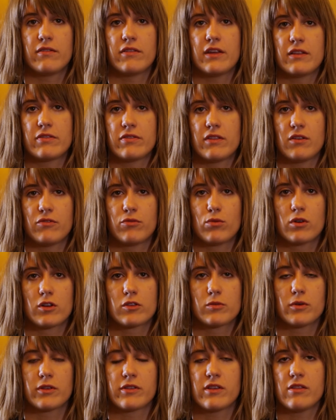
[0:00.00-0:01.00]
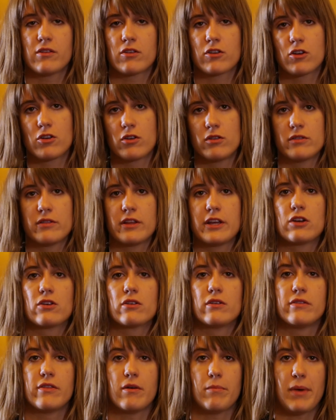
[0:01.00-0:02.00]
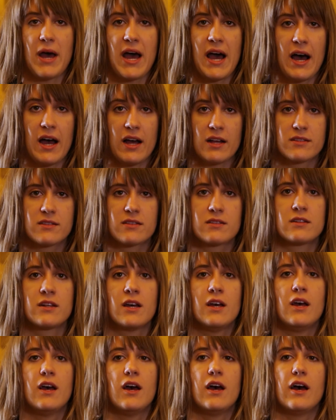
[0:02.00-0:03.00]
that they've worked with either currently or in the past